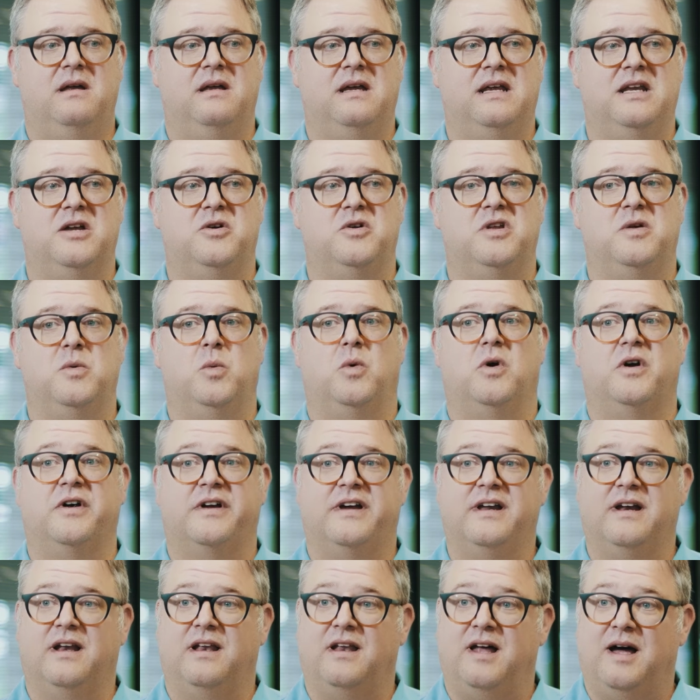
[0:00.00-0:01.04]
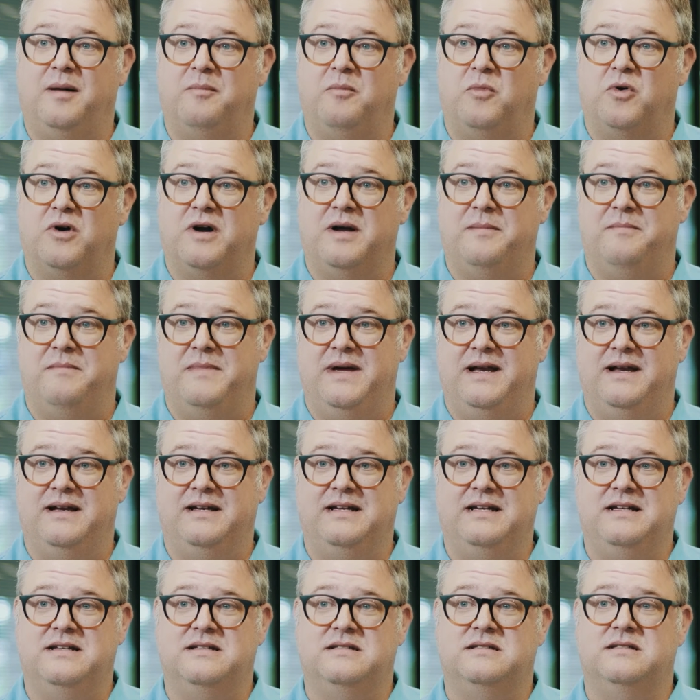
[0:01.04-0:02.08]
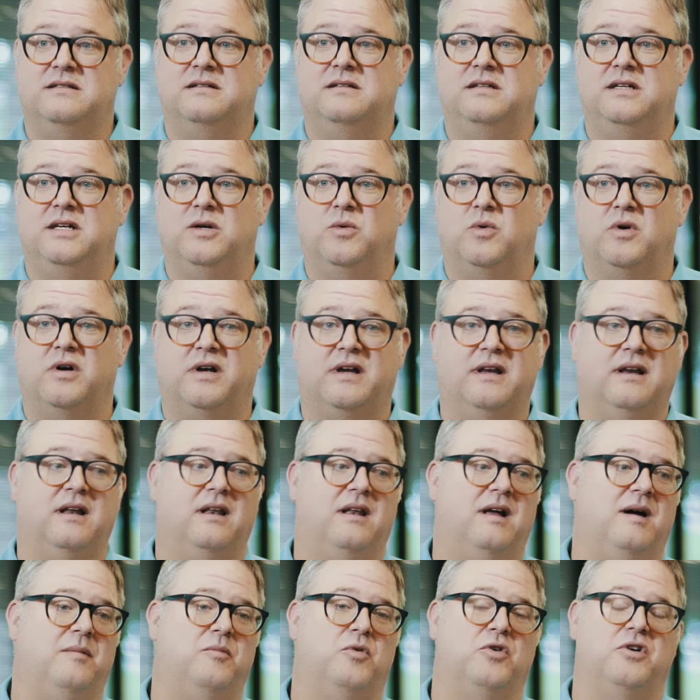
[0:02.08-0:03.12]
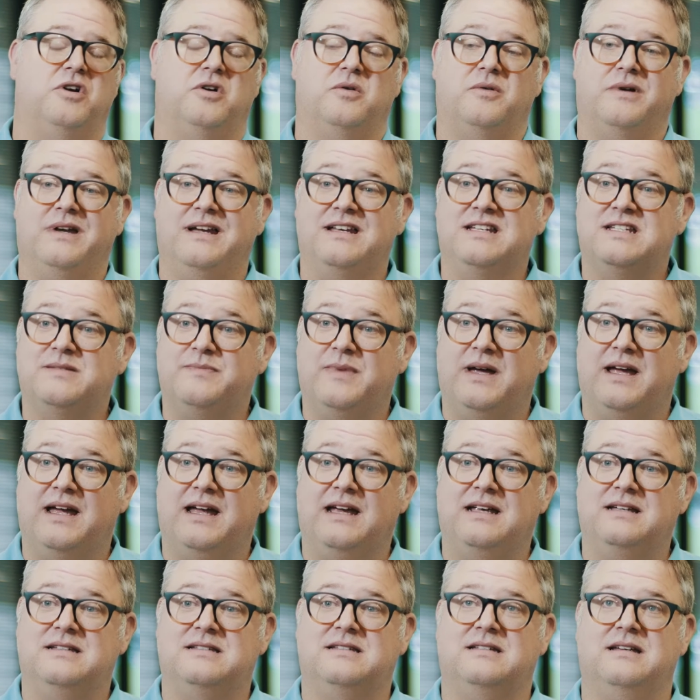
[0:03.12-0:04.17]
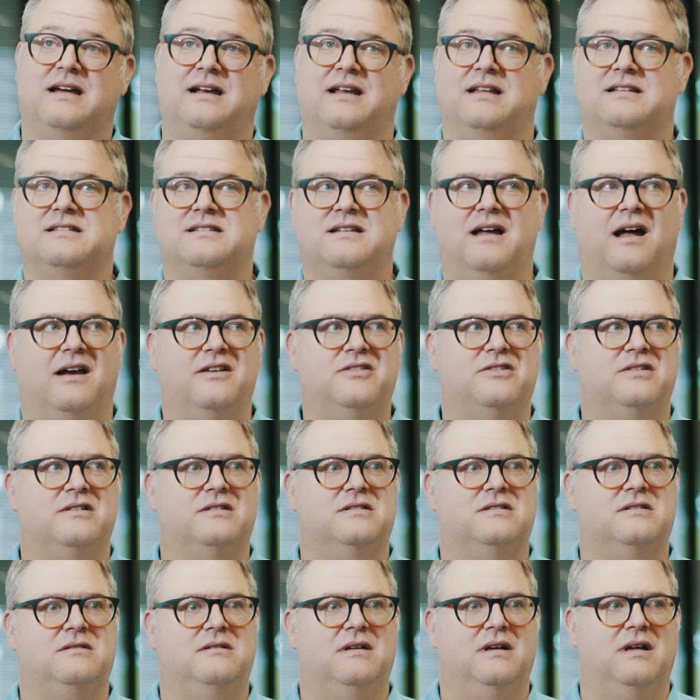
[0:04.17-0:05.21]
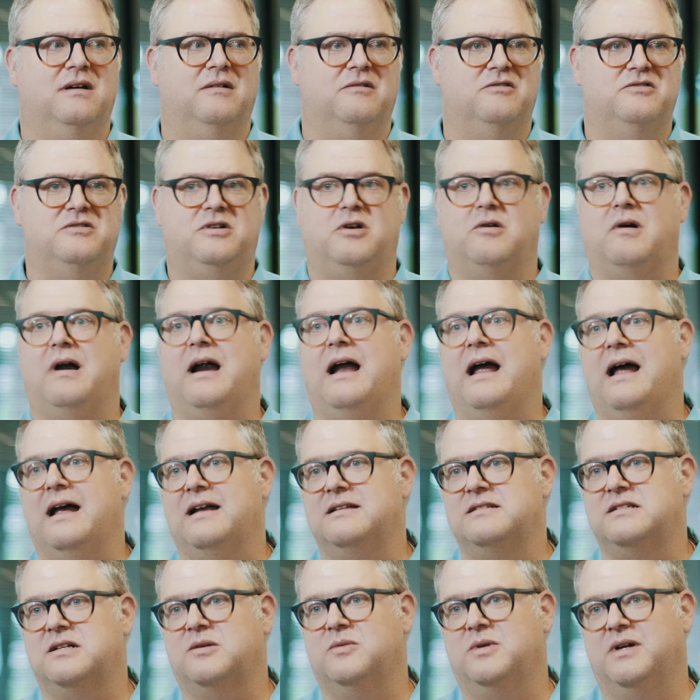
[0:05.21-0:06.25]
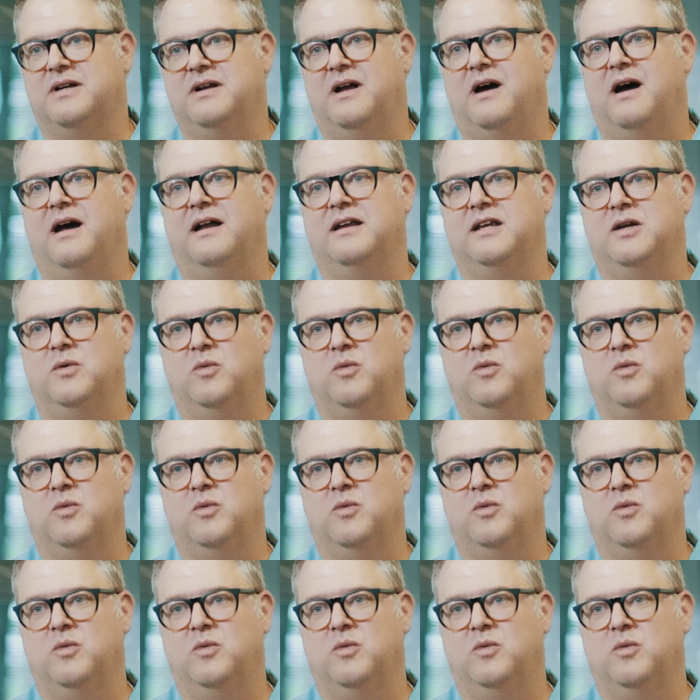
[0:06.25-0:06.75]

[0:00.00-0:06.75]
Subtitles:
You work in a lot more amenities, you work in a lot more green space, and it's not just, grass or whatnot.